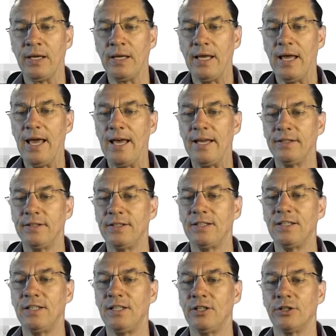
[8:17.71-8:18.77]
and
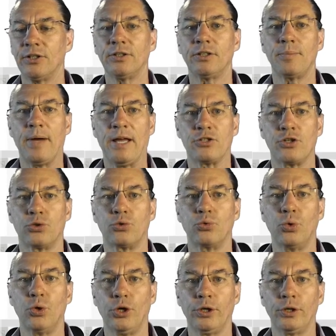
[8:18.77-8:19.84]
here the budget
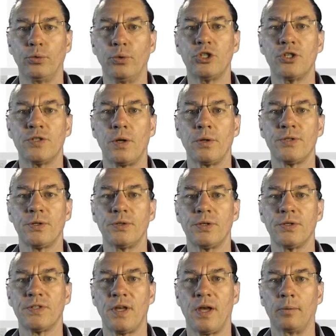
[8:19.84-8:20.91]
work, which is also the
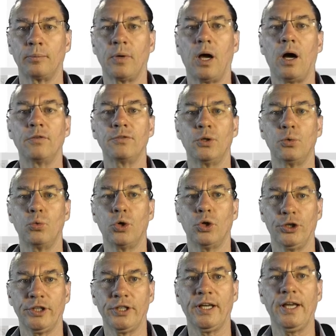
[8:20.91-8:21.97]
sum of the work
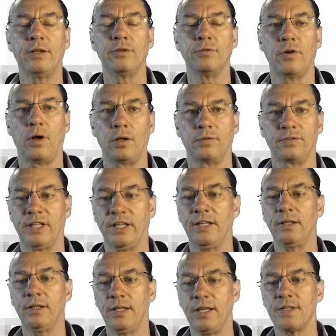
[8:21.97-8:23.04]
involved in
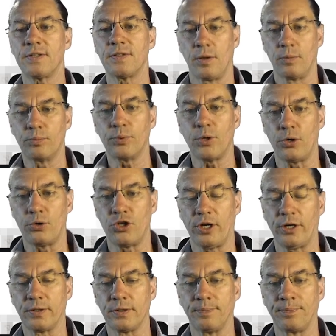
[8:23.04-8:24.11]
this
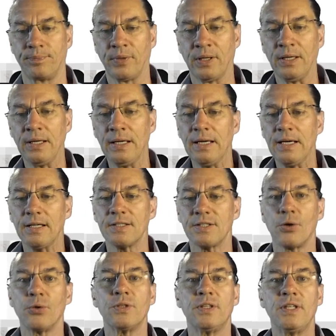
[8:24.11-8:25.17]
project. So
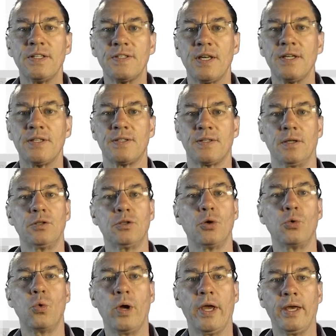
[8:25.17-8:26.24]
this is the
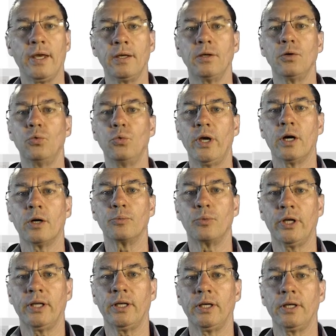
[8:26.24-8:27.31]
way we are
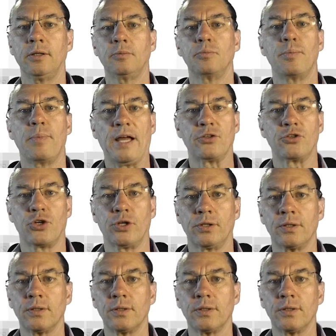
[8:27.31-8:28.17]
bringing budget